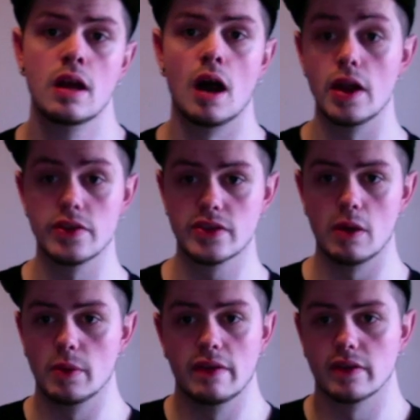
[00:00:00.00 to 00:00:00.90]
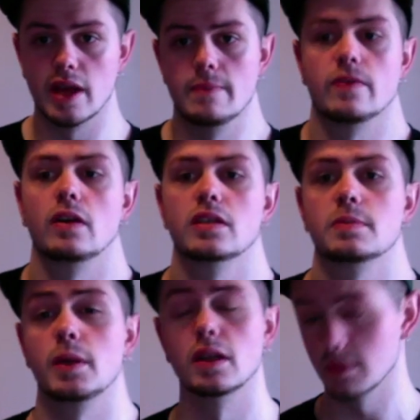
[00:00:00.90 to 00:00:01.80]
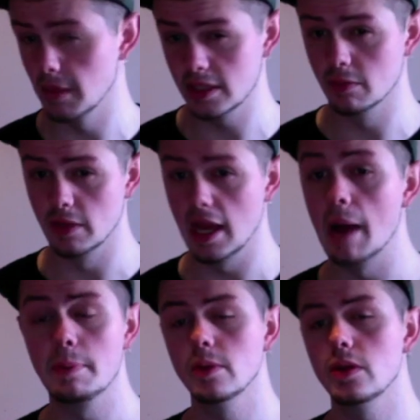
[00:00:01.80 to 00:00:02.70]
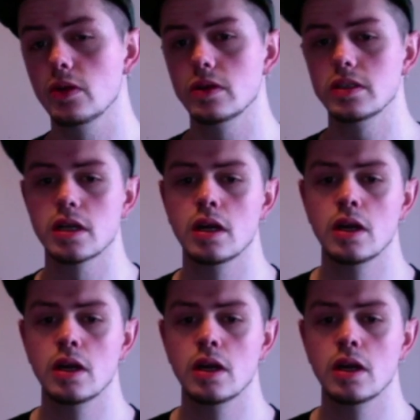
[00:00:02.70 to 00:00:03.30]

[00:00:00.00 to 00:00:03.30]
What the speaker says: I just got whatever came first. To be honest, I'm actually really happy with the orange.